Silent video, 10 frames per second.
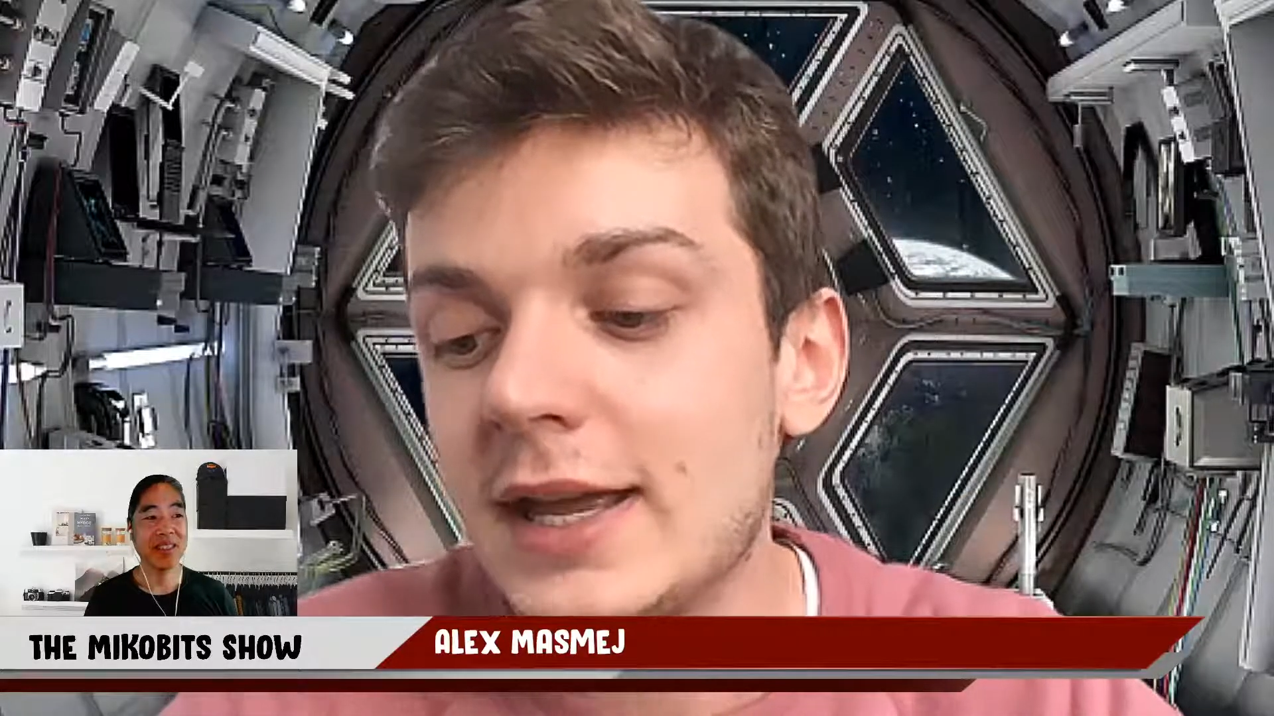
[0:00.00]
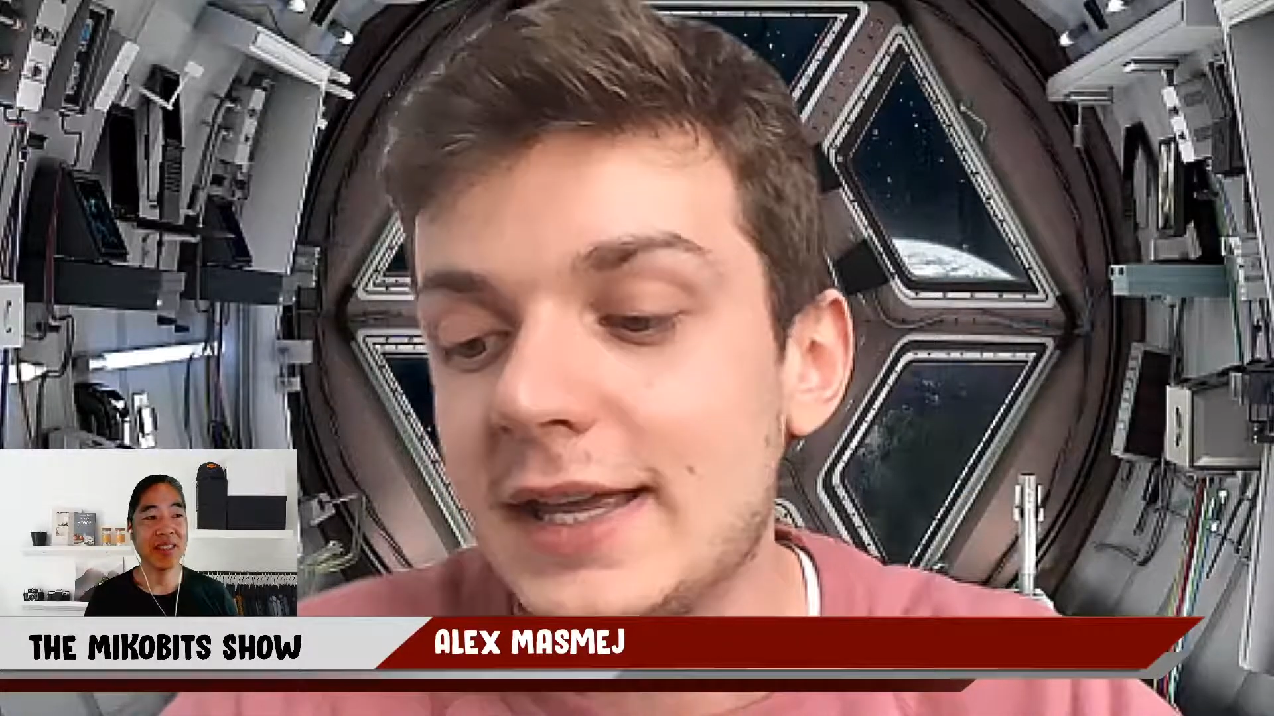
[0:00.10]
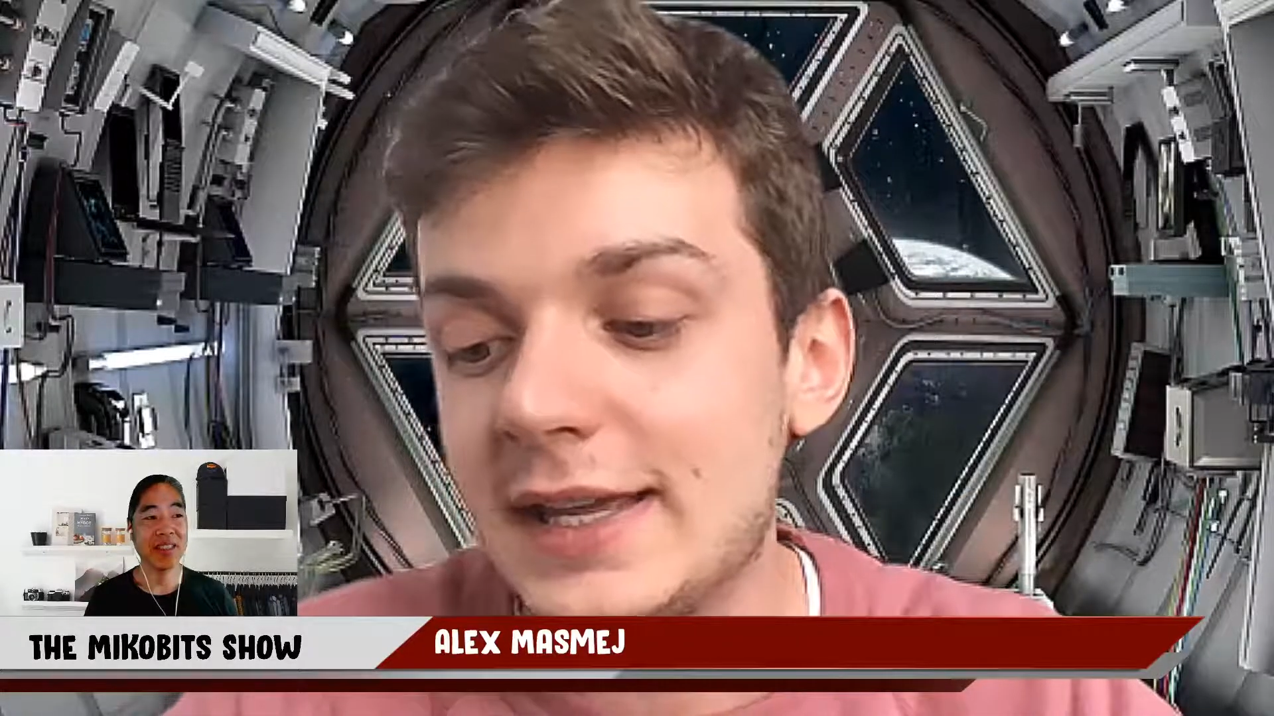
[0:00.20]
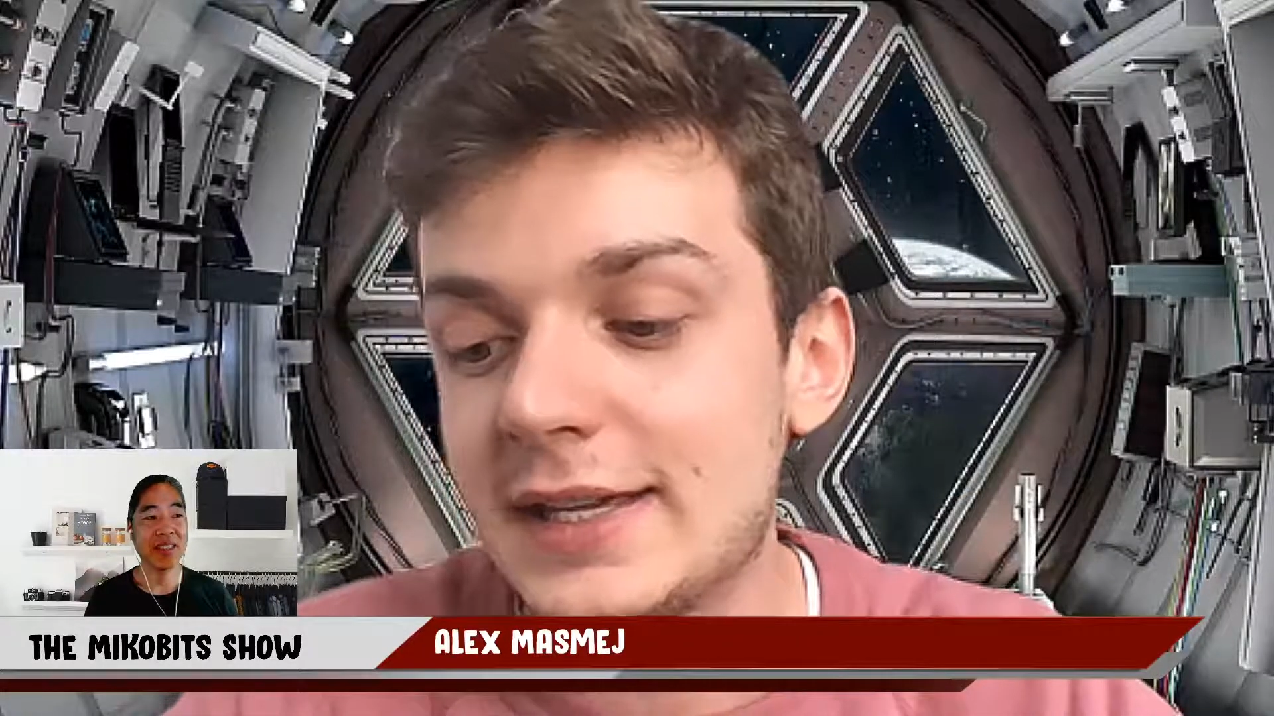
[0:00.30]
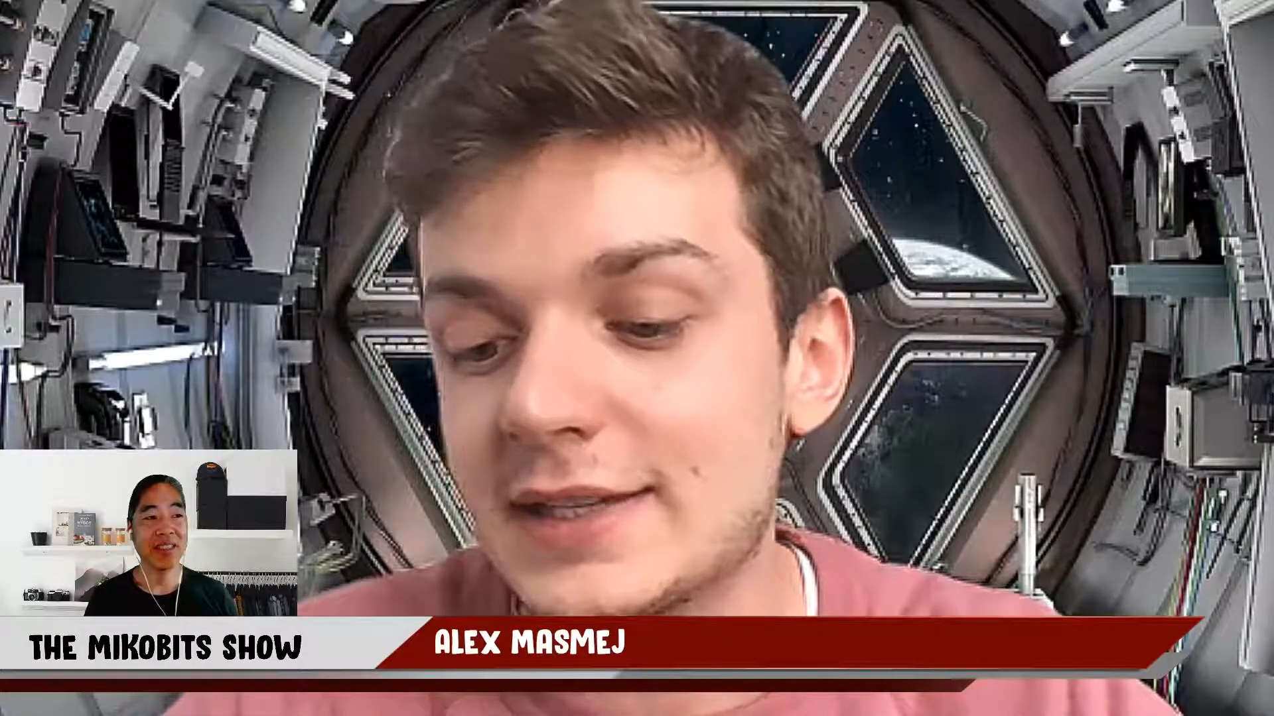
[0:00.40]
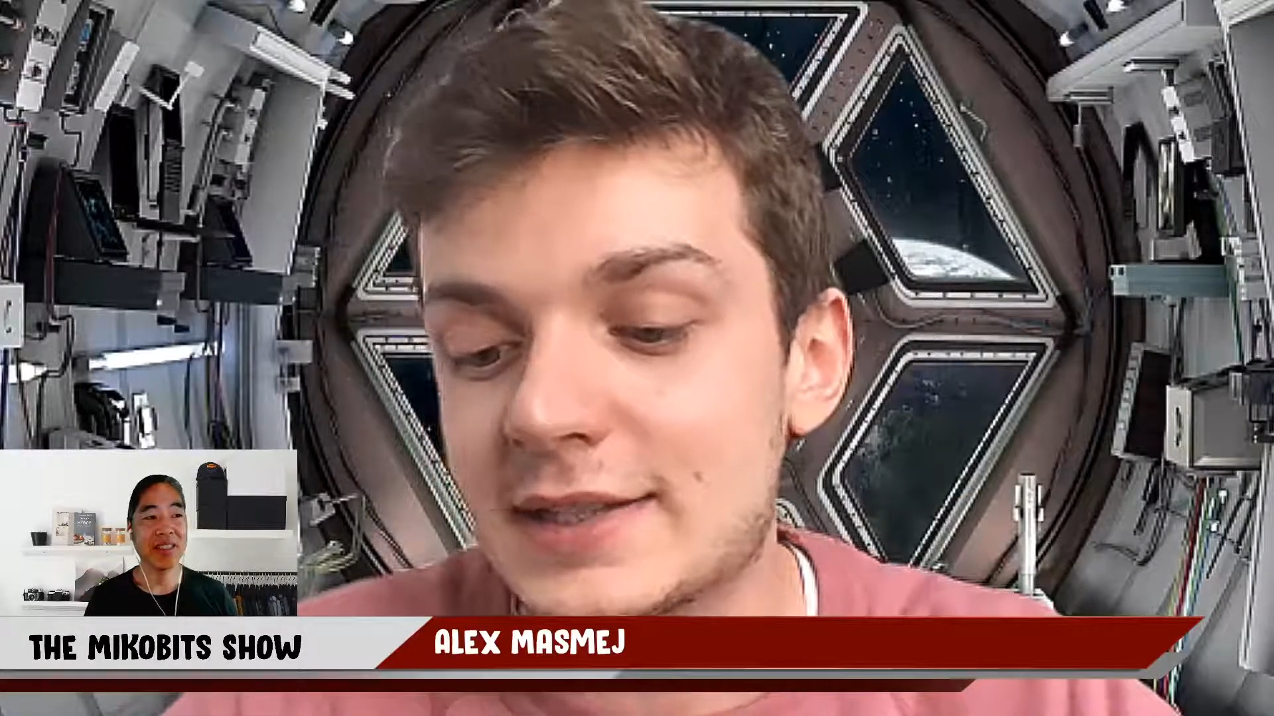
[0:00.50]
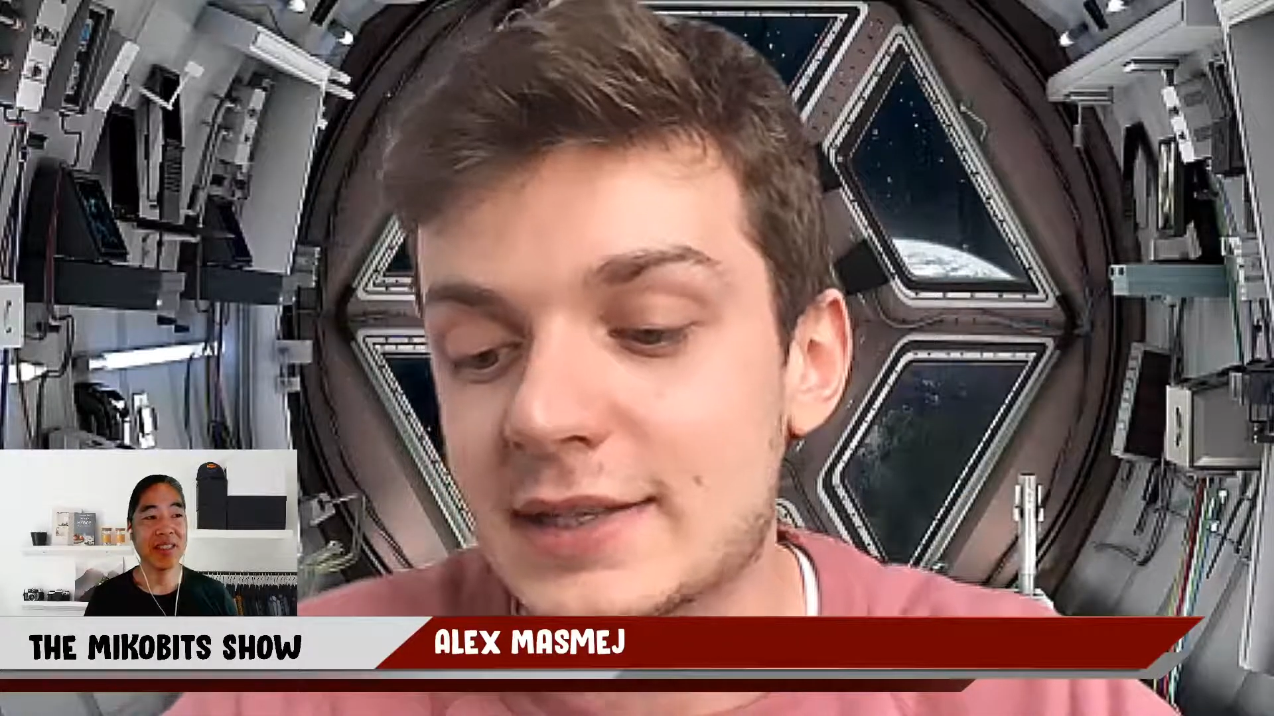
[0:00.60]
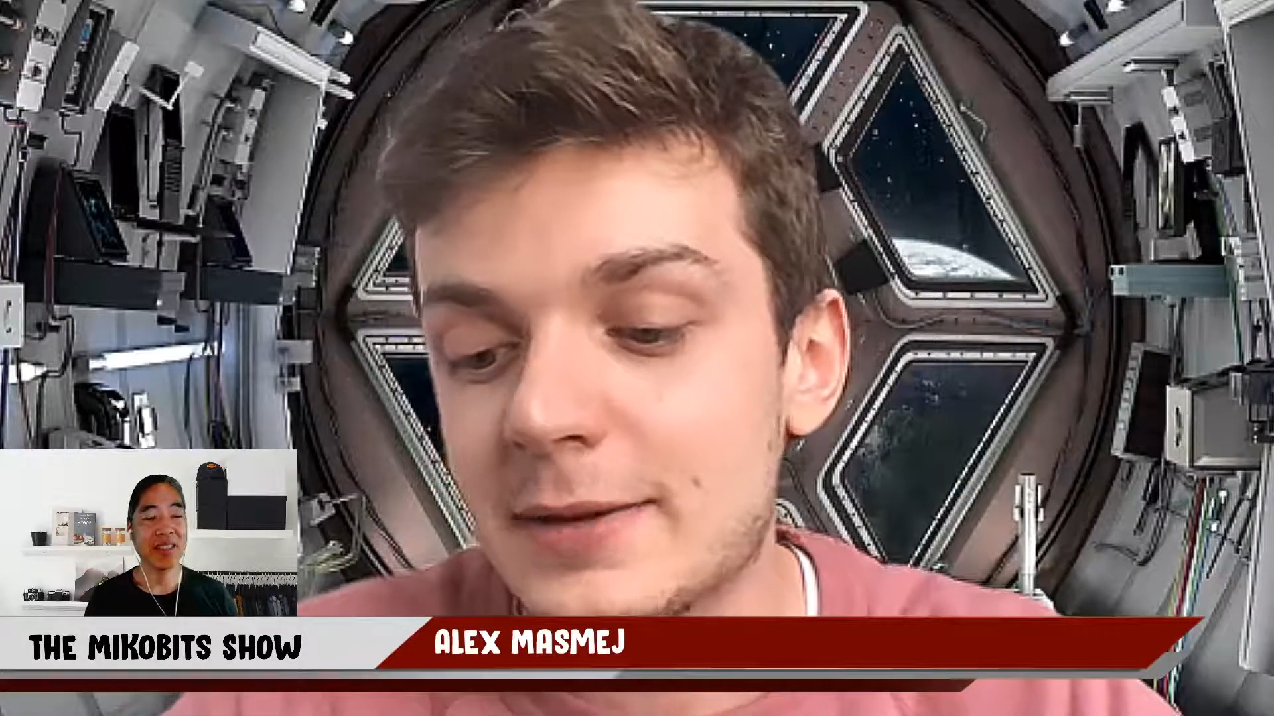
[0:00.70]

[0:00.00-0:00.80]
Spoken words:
is